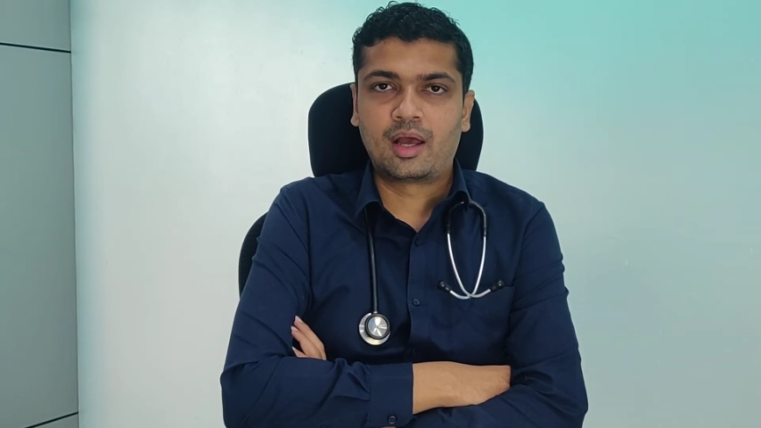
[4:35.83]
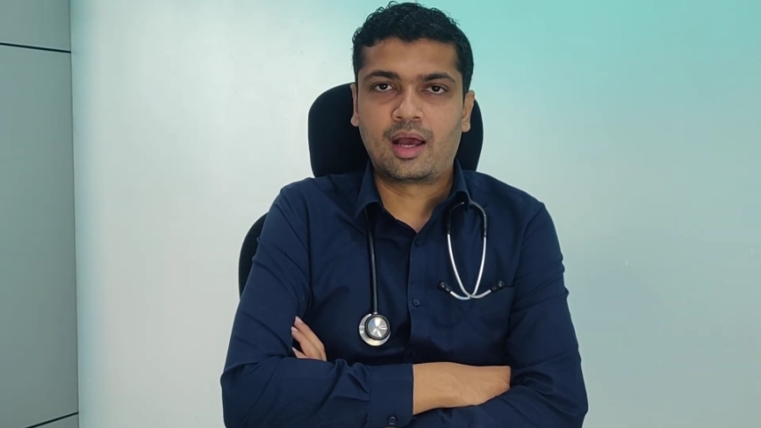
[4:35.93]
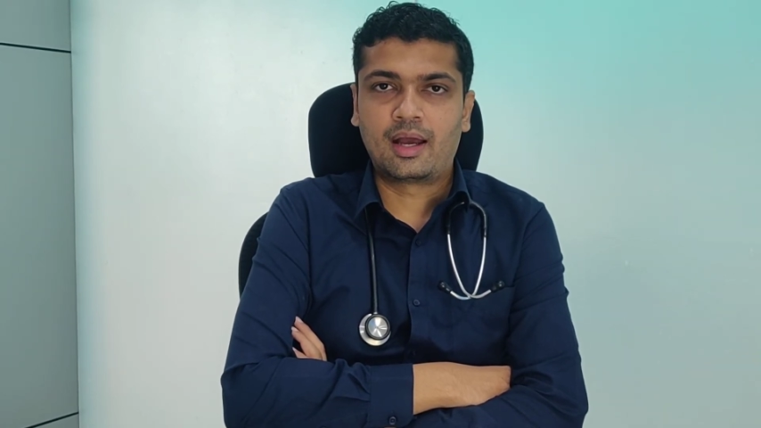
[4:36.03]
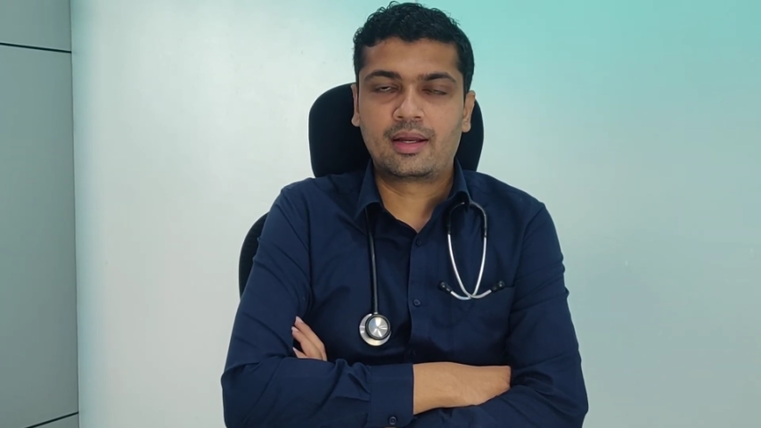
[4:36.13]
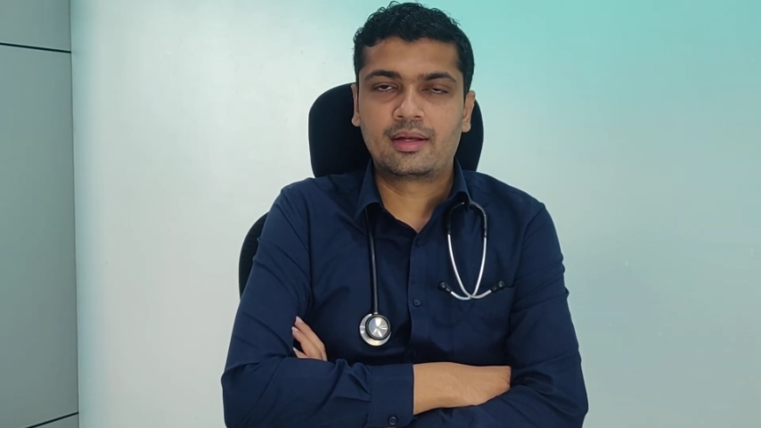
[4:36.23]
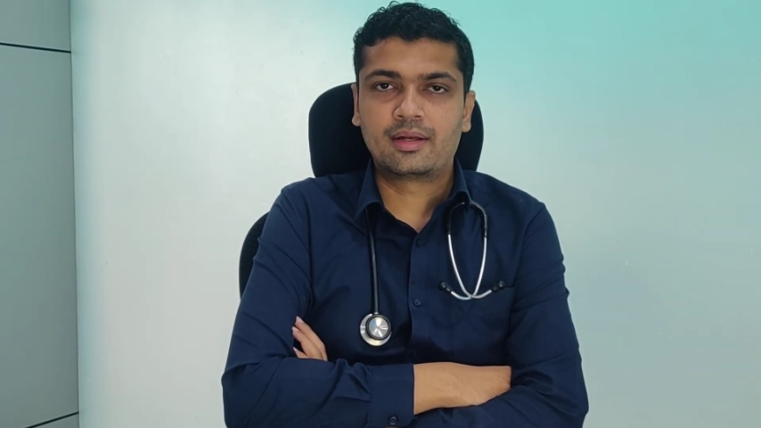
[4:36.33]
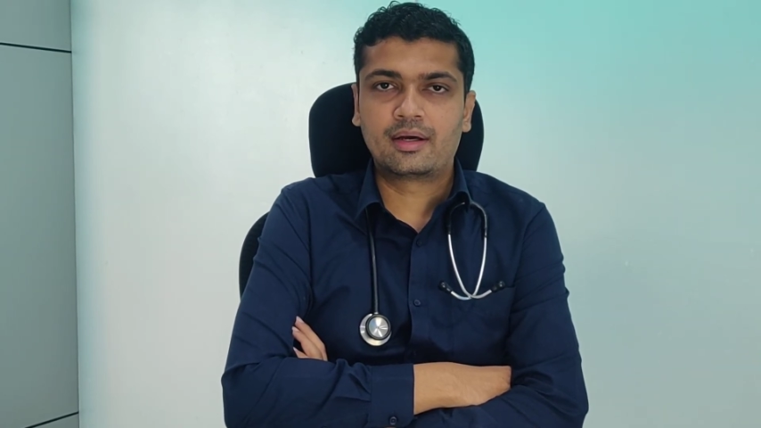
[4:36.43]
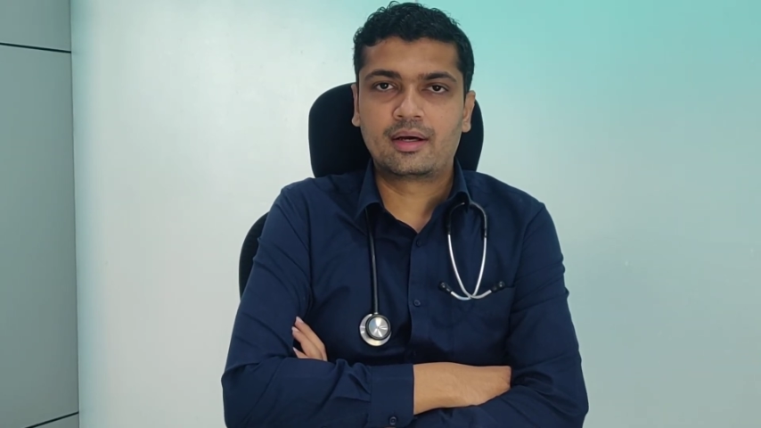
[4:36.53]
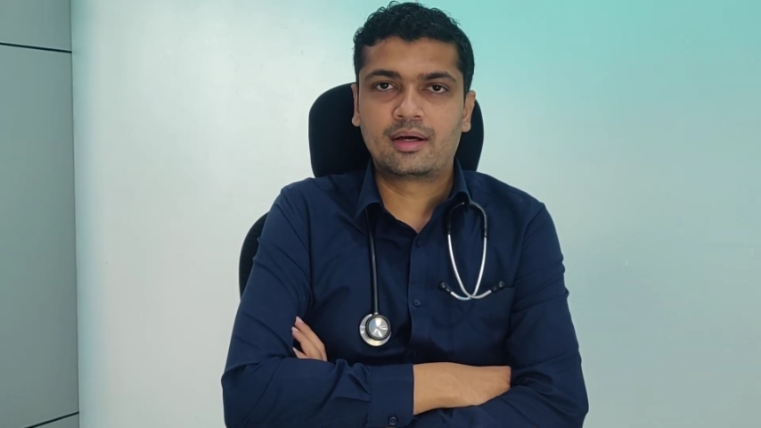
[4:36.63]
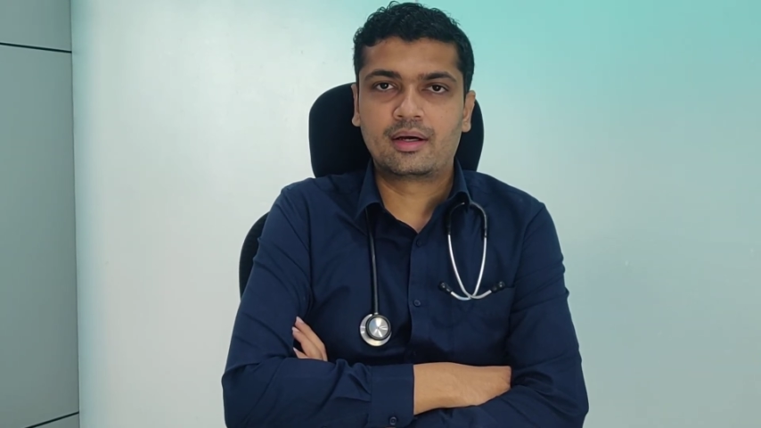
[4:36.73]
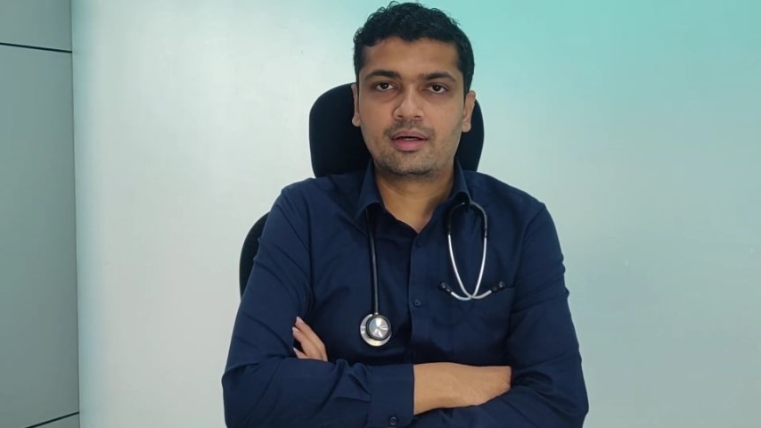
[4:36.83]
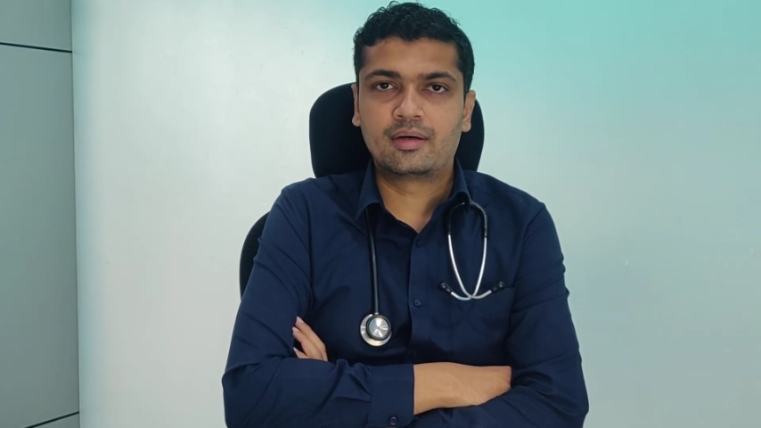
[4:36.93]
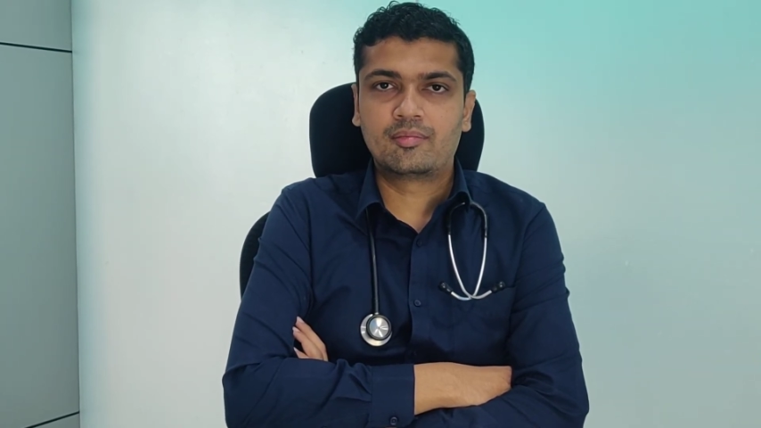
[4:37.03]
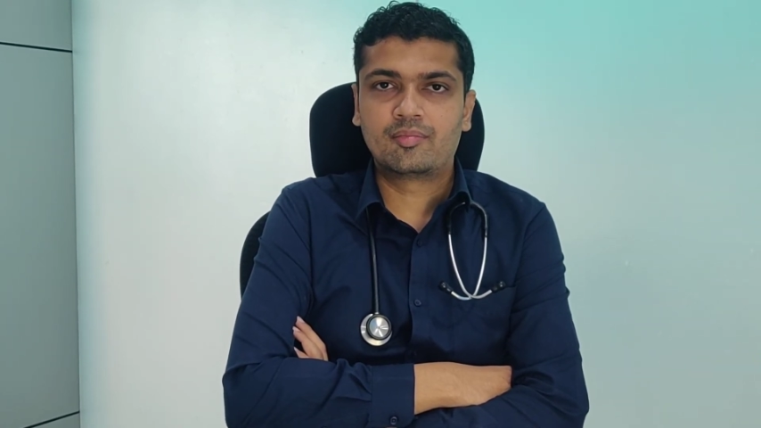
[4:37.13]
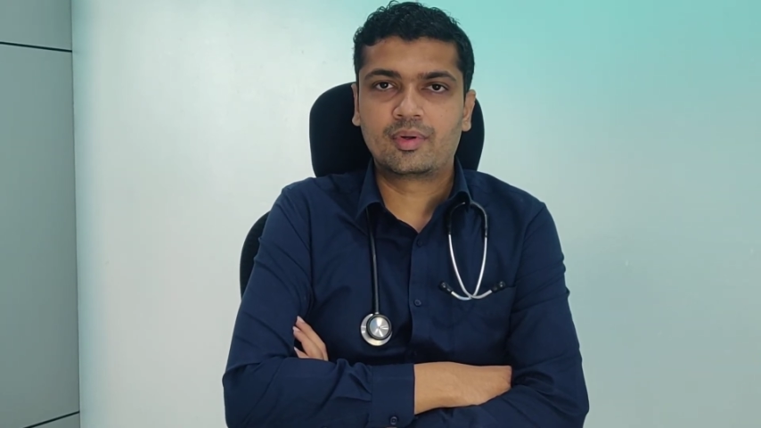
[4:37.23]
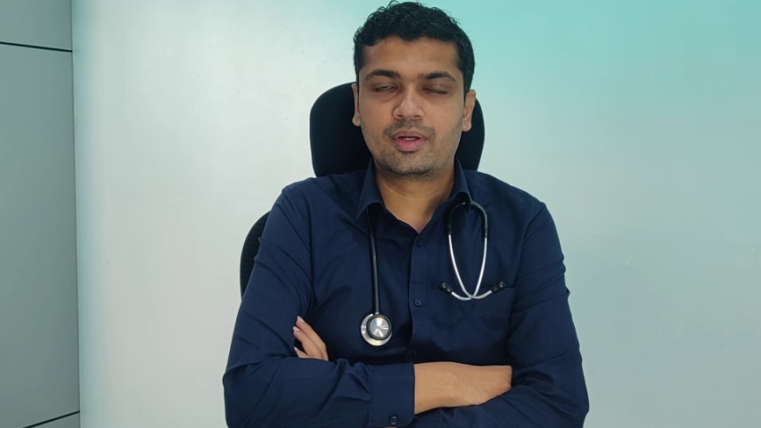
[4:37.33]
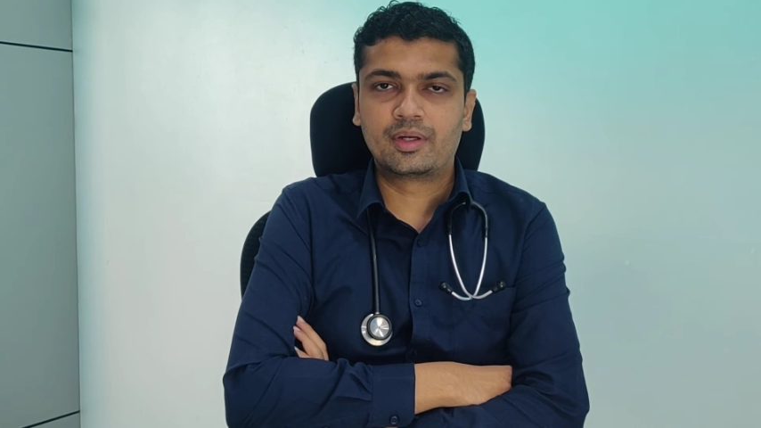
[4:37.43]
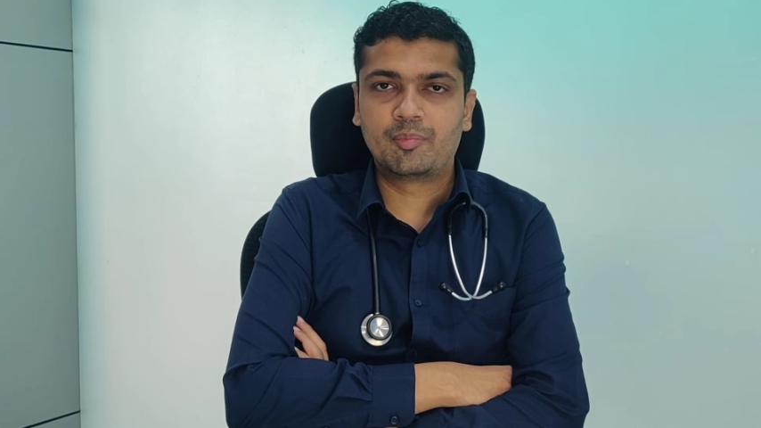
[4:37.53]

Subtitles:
and it